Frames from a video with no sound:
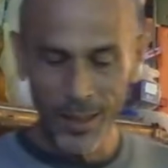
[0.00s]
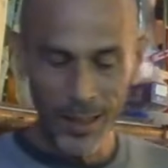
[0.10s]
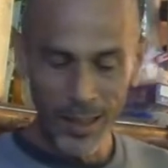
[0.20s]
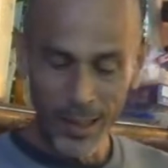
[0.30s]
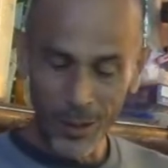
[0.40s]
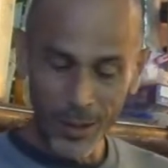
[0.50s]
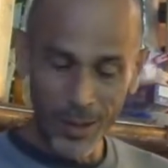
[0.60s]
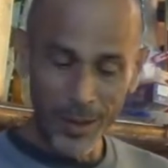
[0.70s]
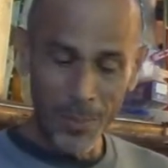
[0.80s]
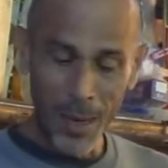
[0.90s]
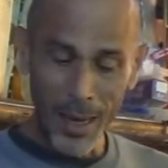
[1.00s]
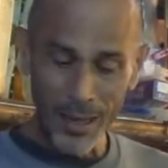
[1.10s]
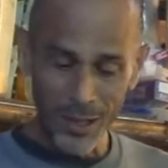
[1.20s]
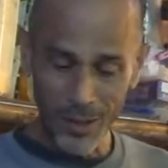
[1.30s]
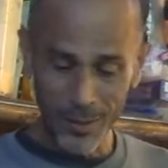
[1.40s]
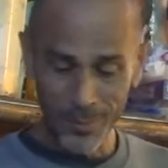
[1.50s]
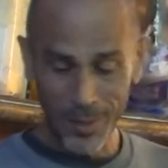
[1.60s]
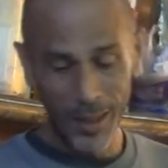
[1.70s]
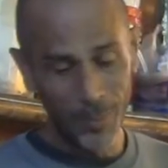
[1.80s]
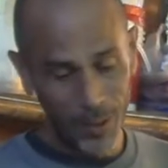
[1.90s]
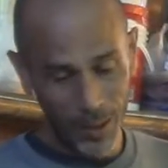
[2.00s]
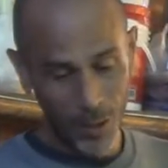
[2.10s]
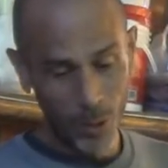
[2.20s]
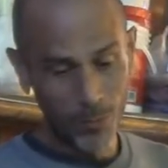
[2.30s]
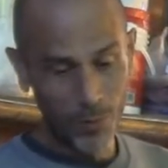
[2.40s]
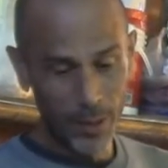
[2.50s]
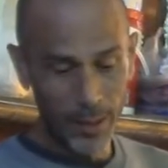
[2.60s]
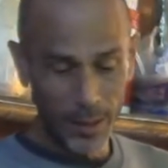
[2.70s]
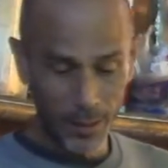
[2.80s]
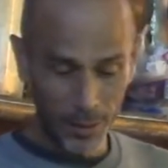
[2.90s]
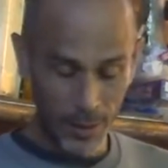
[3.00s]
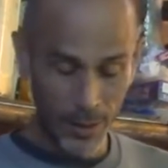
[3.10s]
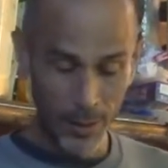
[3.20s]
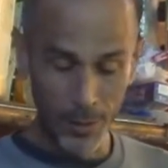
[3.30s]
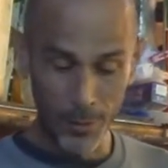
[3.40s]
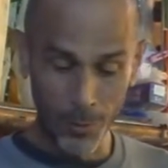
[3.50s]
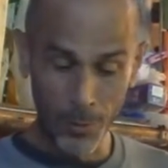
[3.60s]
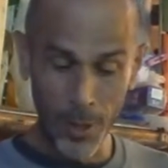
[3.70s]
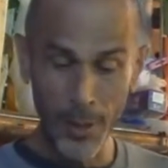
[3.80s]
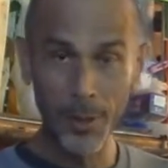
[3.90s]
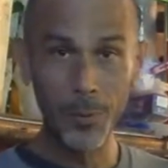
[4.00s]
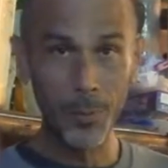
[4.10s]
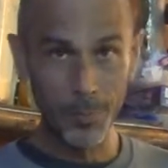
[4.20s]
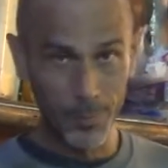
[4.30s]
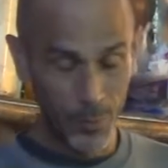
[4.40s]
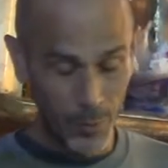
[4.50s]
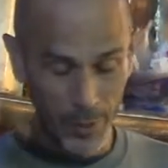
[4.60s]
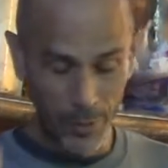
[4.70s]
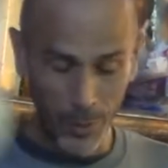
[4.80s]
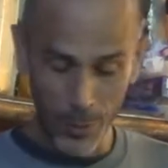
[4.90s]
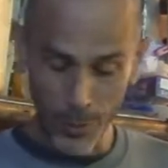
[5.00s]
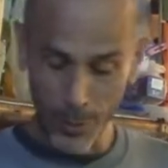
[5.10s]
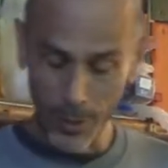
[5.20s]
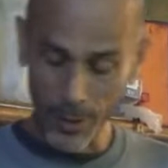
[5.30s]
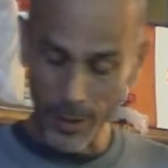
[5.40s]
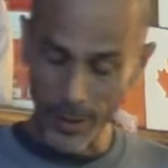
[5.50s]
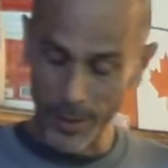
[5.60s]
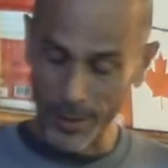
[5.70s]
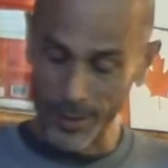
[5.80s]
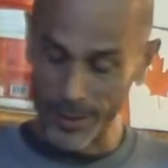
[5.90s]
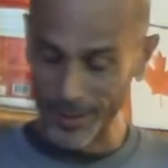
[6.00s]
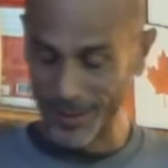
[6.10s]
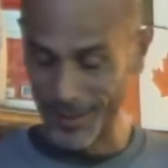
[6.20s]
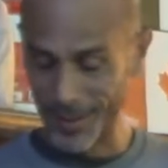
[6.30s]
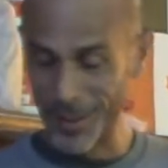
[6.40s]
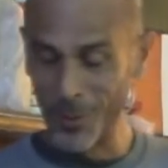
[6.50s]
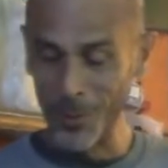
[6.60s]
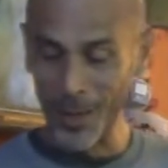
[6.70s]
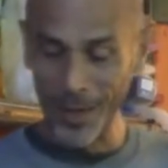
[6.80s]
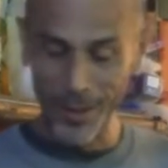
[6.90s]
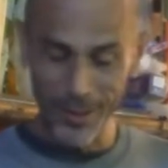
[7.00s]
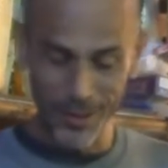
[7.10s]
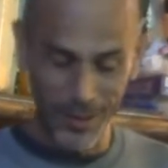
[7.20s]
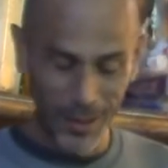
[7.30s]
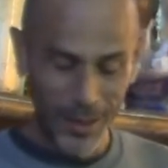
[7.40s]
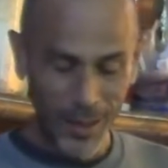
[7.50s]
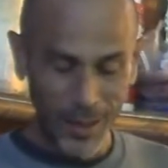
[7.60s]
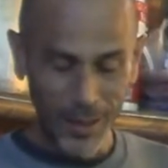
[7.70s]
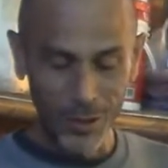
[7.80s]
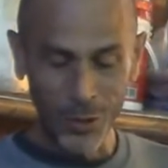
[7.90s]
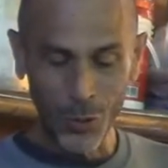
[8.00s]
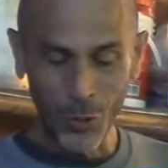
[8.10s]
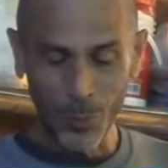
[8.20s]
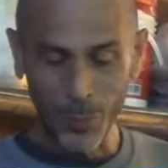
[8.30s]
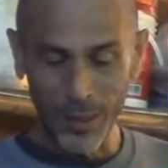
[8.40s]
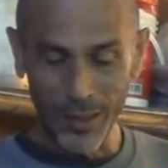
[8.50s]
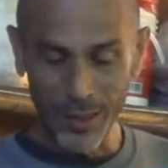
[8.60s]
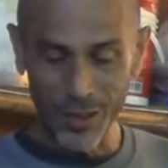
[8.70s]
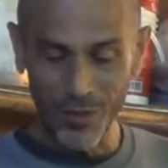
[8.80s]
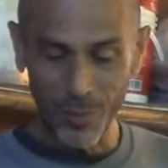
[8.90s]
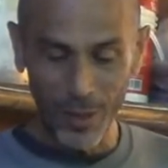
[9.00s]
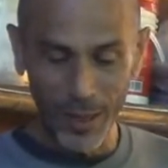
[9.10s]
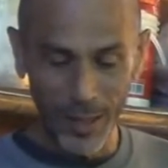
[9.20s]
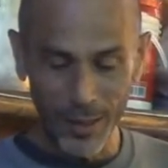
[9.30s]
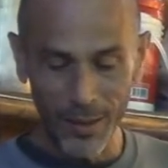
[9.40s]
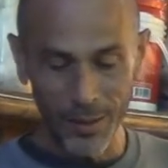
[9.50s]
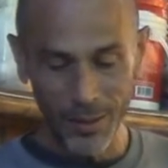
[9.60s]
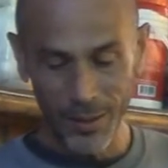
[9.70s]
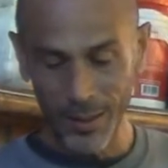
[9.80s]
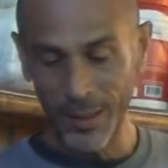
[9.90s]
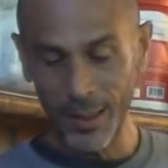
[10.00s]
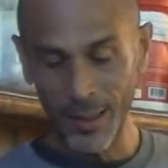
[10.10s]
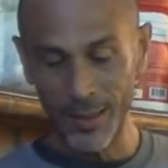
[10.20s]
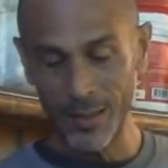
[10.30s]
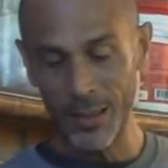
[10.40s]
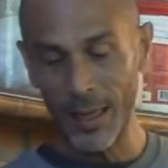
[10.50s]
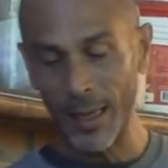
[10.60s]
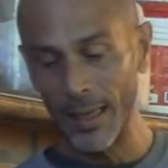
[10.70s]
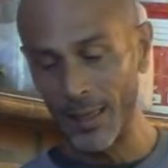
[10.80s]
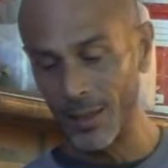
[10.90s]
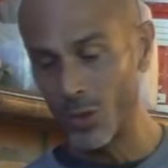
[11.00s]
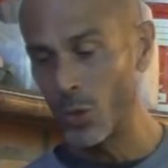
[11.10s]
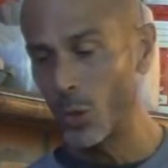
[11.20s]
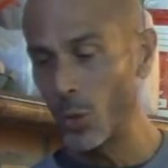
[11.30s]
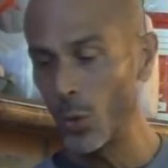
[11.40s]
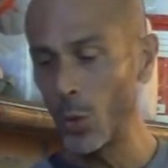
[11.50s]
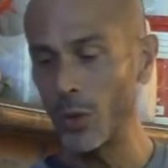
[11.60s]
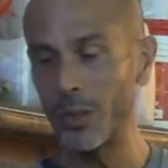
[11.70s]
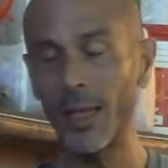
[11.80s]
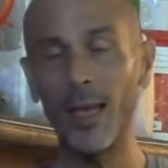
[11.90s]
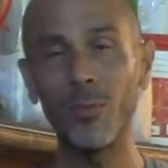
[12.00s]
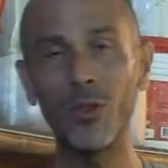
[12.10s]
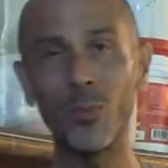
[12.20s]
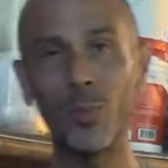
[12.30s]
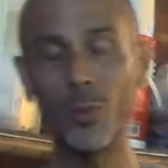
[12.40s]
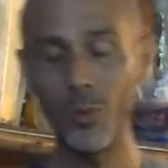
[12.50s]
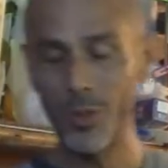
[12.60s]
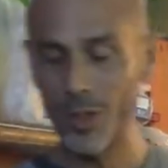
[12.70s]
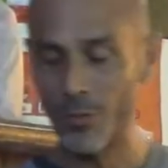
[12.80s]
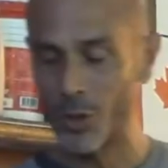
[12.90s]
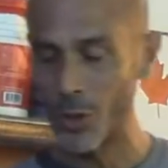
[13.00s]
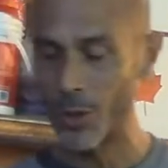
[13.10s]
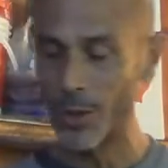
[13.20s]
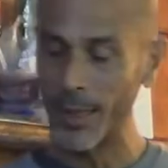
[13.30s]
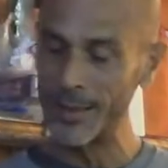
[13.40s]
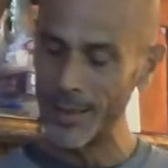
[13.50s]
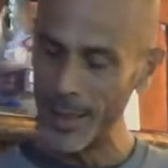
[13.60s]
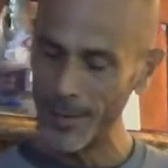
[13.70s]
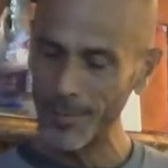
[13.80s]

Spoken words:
you can imagine, maybe, hopefully it'll ring with your awareness. 2 pieces of bread is like 2 tablespoons of sugar. That's done.